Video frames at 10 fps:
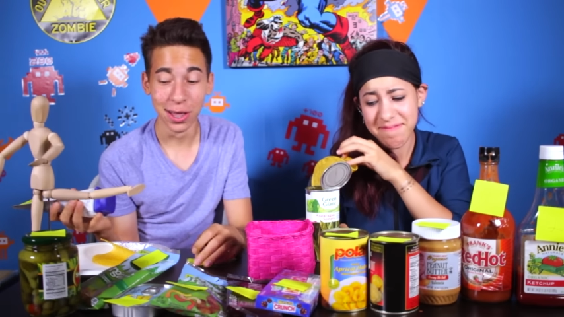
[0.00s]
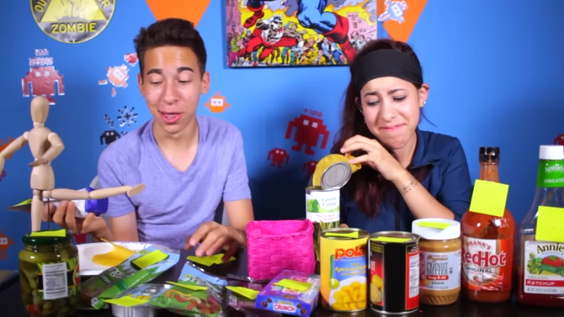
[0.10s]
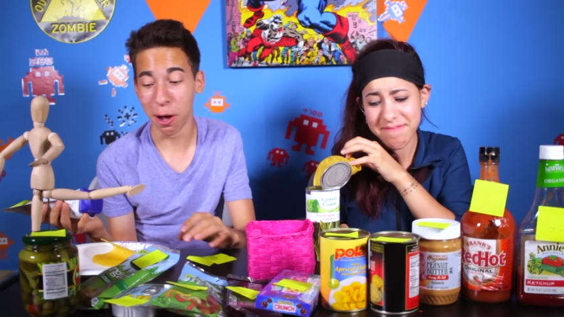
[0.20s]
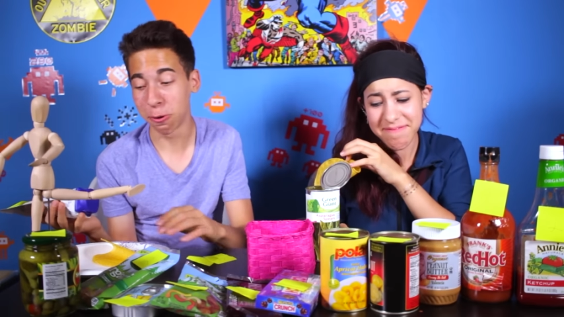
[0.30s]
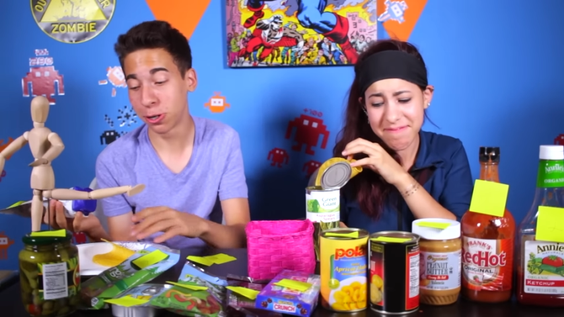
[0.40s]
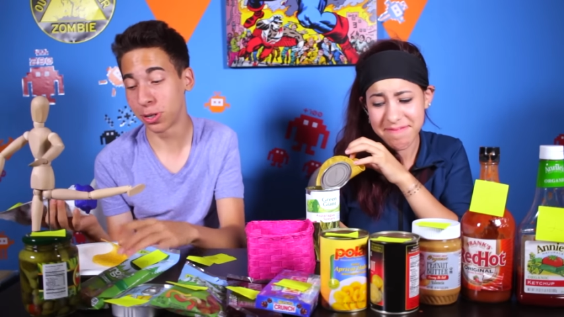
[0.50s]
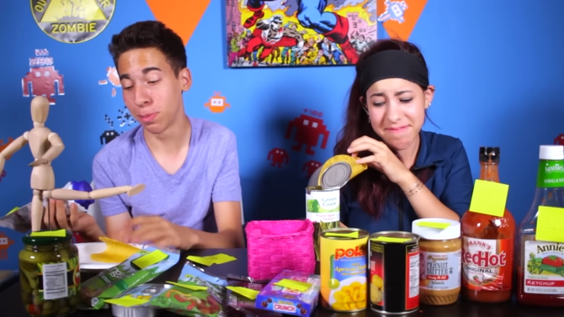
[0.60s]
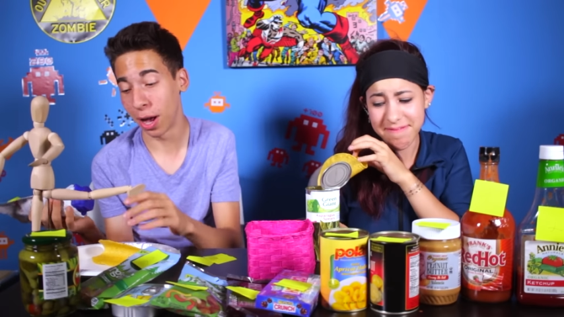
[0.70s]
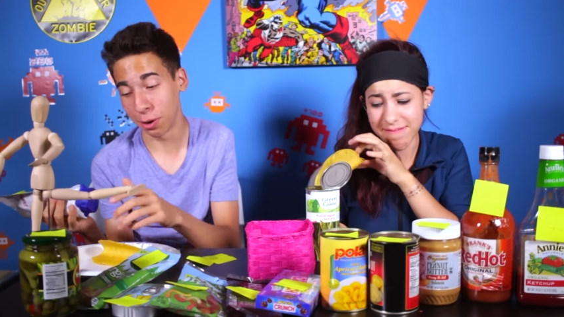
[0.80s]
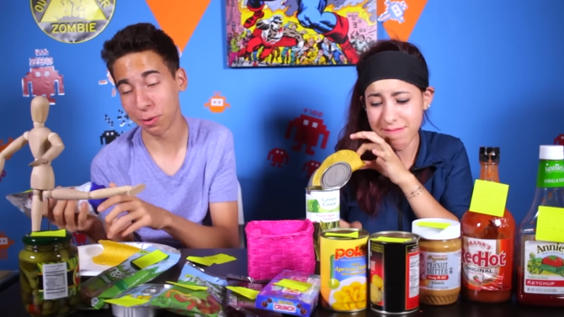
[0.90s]
Speaker 1: those
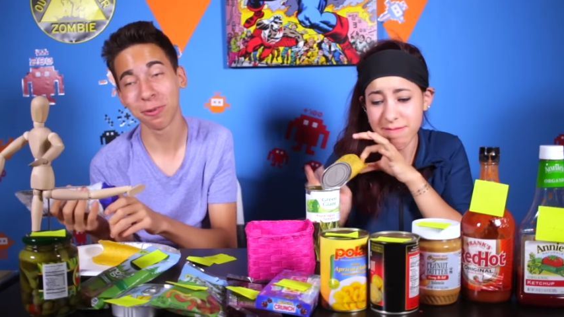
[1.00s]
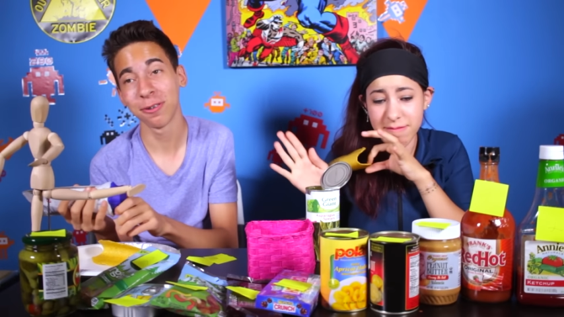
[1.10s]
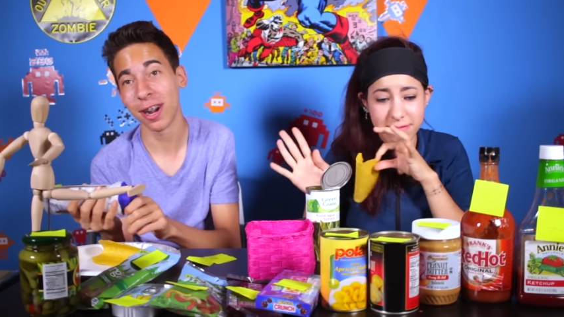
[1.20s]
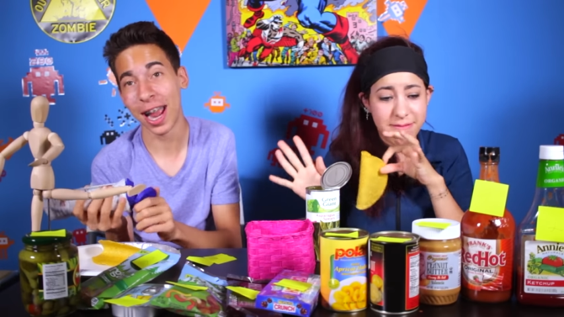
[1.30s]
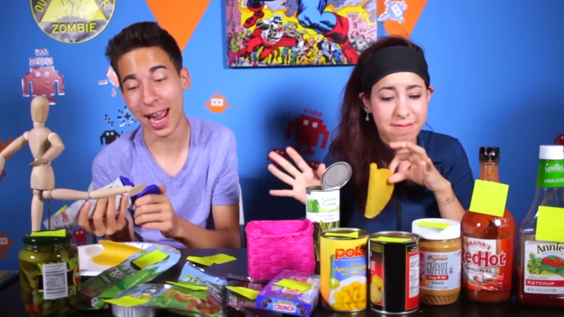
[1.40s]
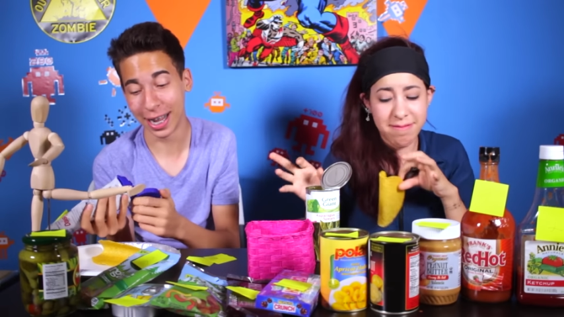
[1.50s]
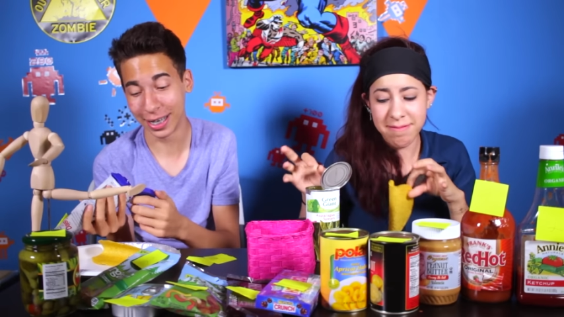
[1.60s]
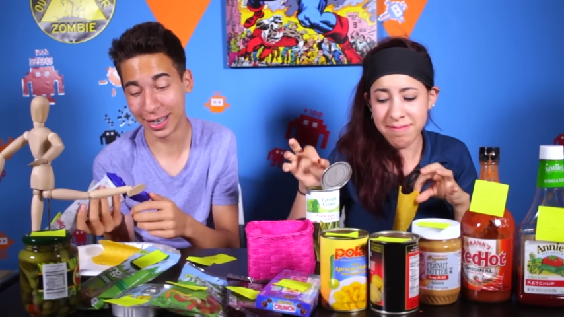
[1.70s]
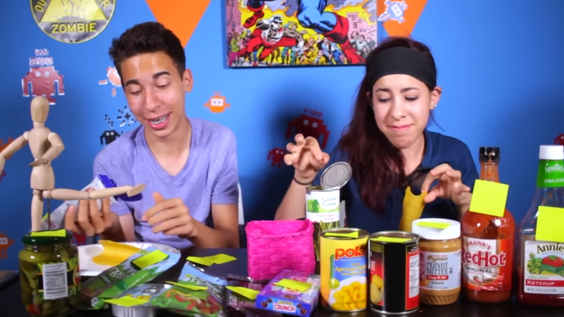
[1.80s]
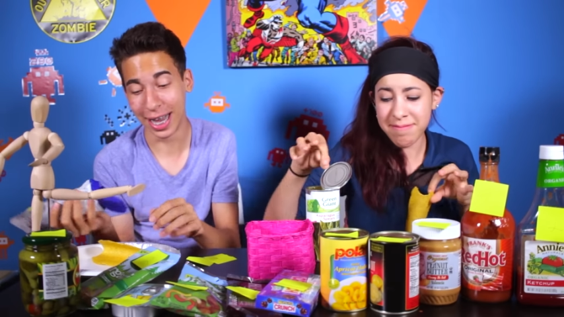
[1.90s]
smell
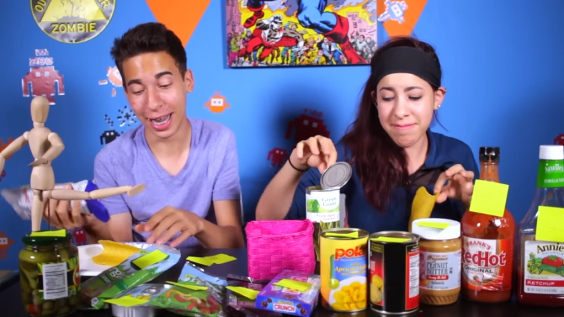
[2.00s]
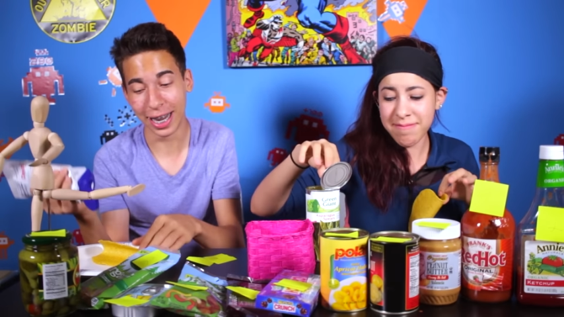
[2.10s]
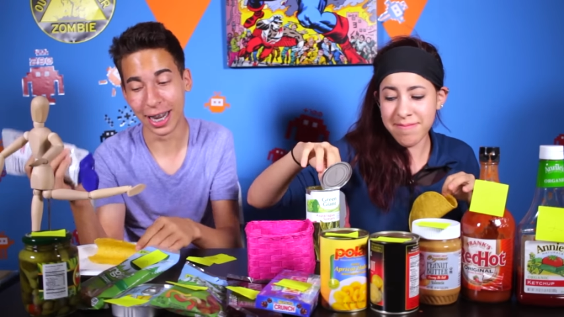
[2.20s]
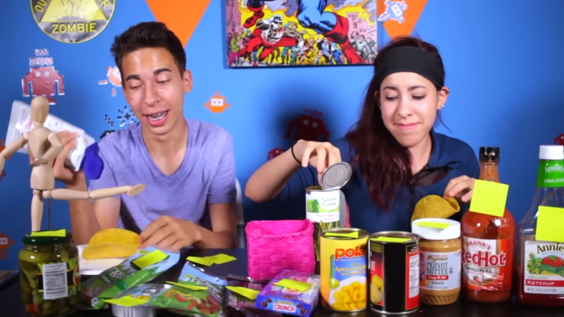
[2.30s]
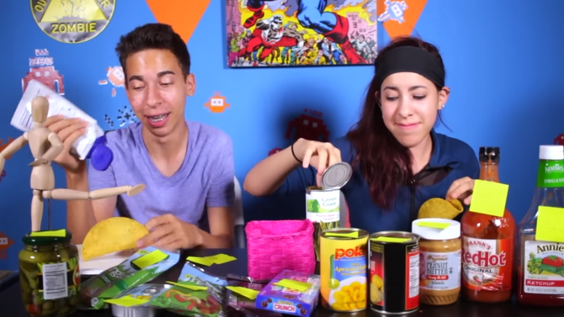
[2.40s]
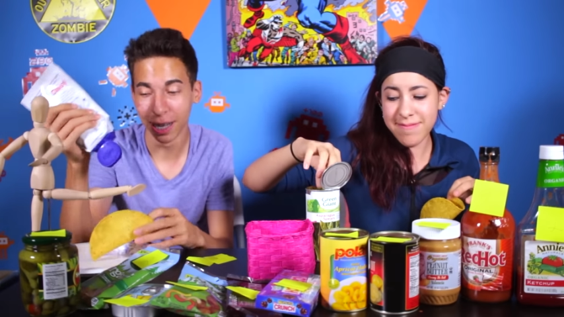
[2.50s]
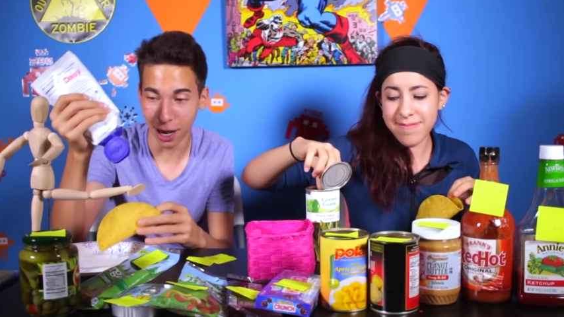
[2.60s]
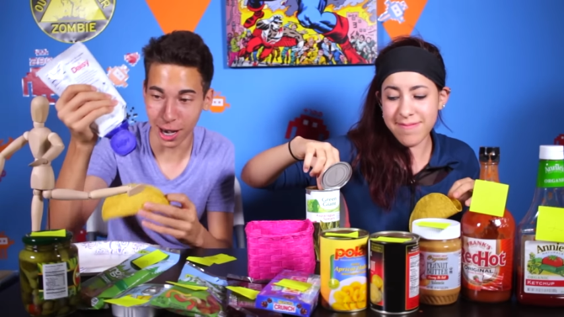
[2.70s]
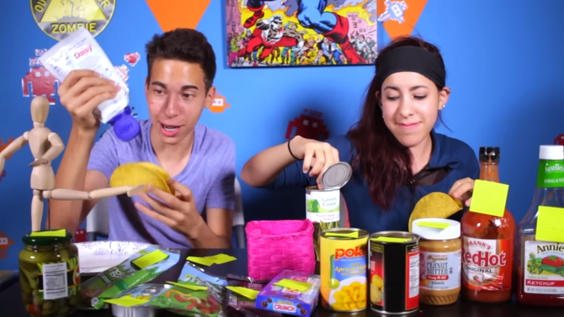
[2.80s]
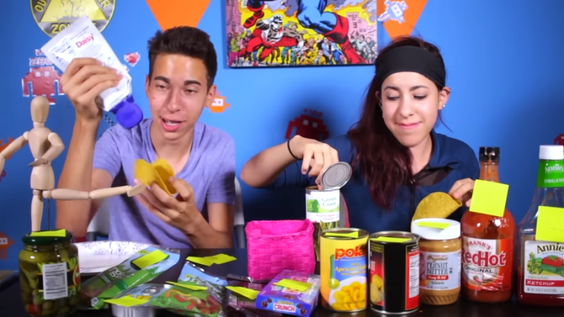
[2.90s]
rancid.
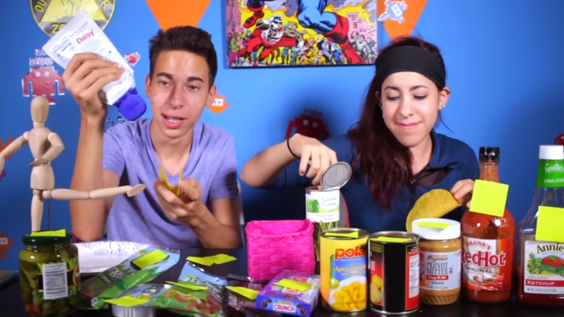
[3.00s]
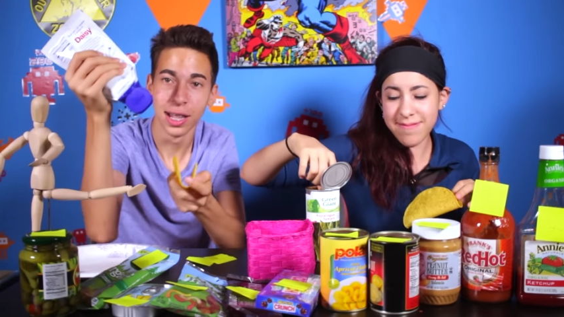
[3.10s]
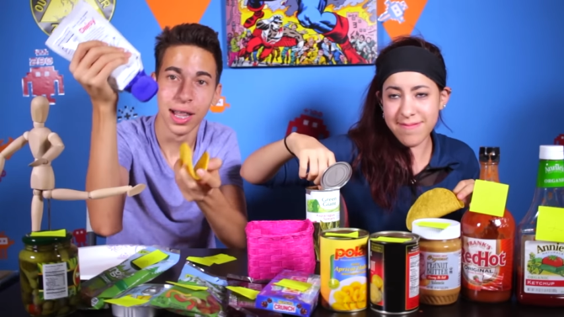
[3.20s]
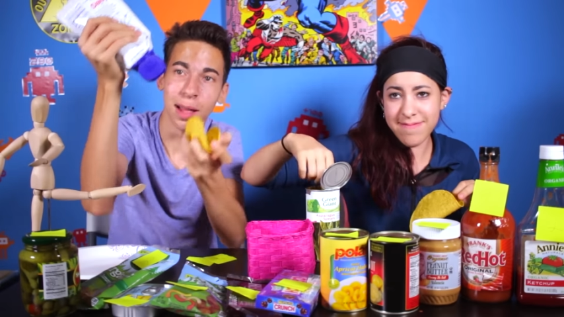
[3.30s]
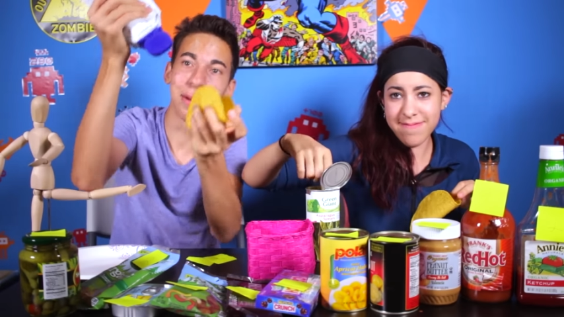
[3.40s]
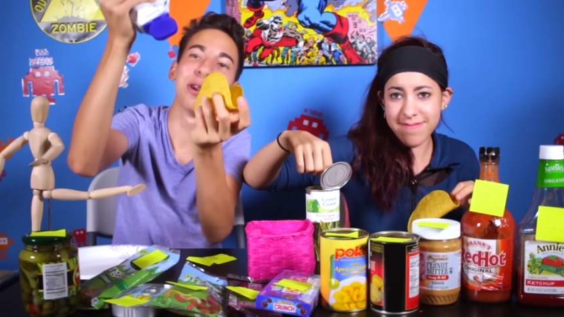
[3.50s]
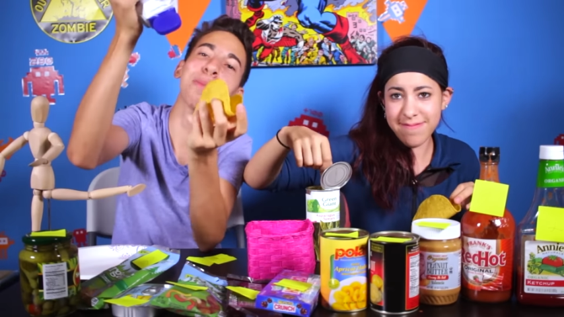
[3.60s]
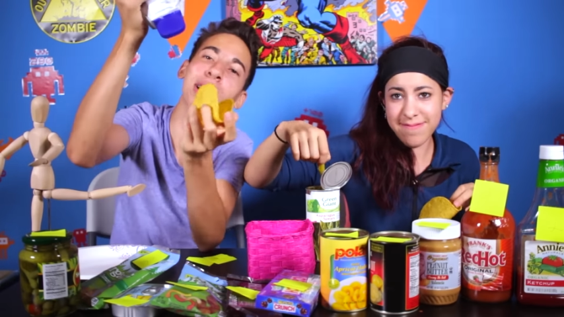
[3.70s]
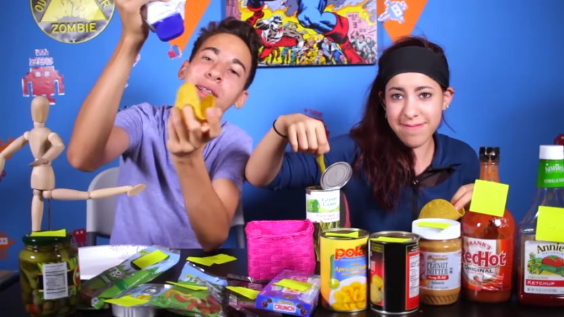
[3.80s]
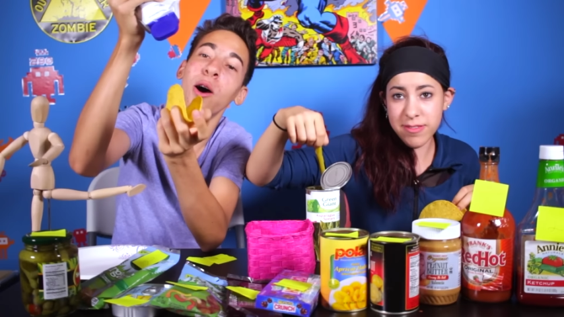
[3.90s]
Alright, let me do
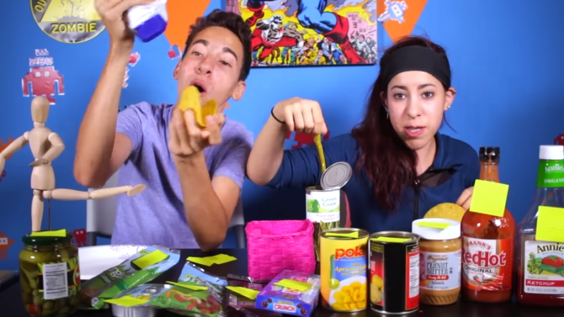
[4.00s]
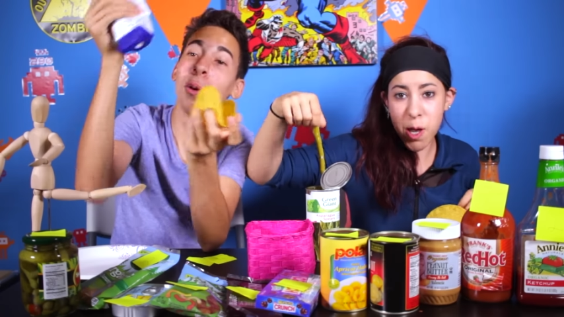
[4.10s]
mine.